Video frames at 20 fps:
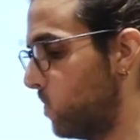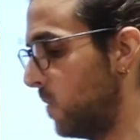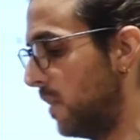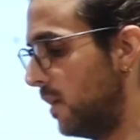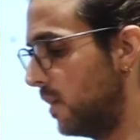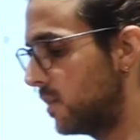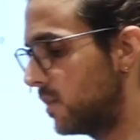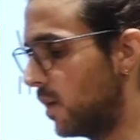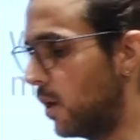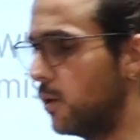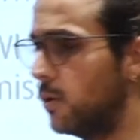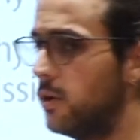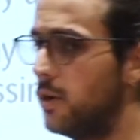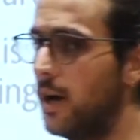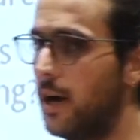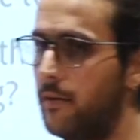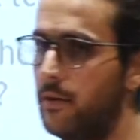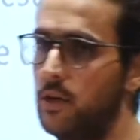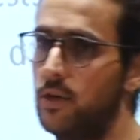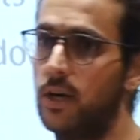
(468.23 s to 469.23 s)
So you
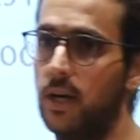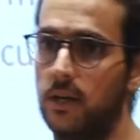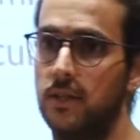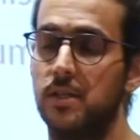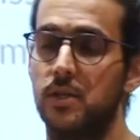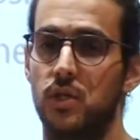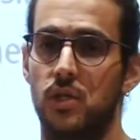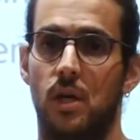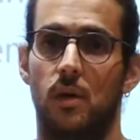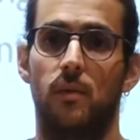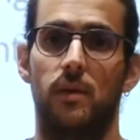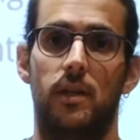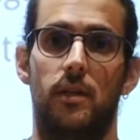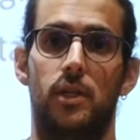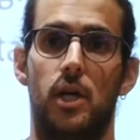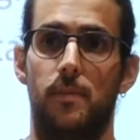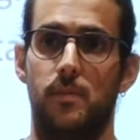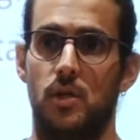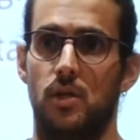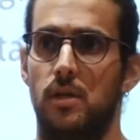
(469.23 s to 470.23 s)
got to understand what
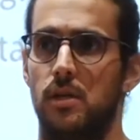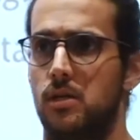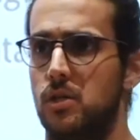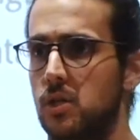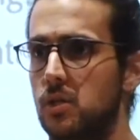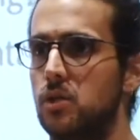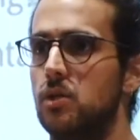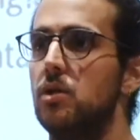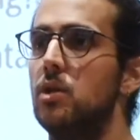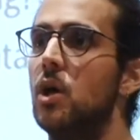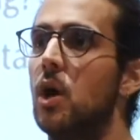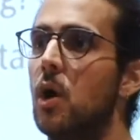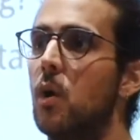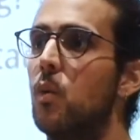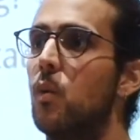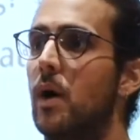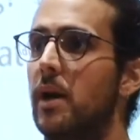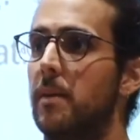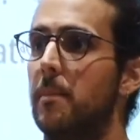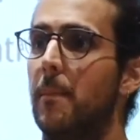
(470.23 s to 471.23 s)
adoption is just to know
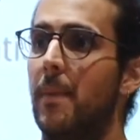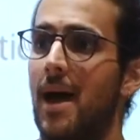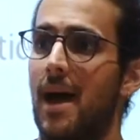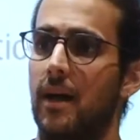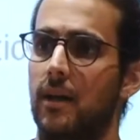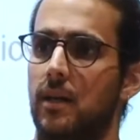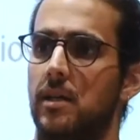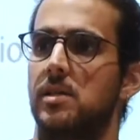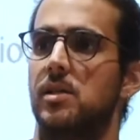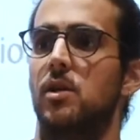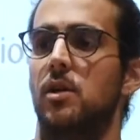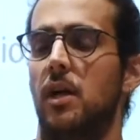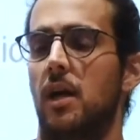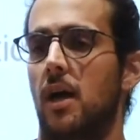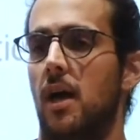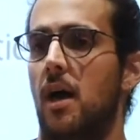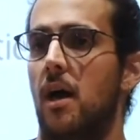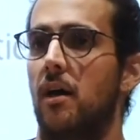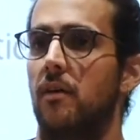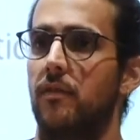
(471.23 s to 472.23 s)
what impact it's going to
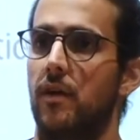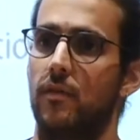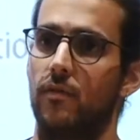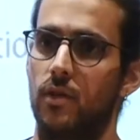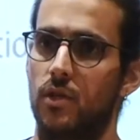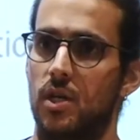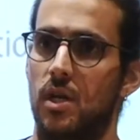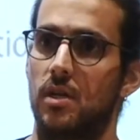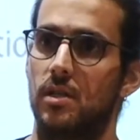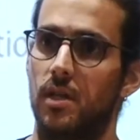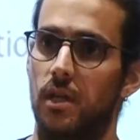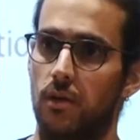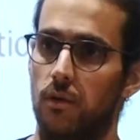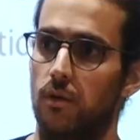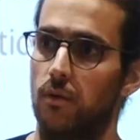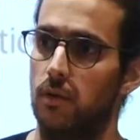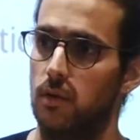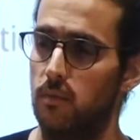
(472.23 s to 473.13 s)
have every change that you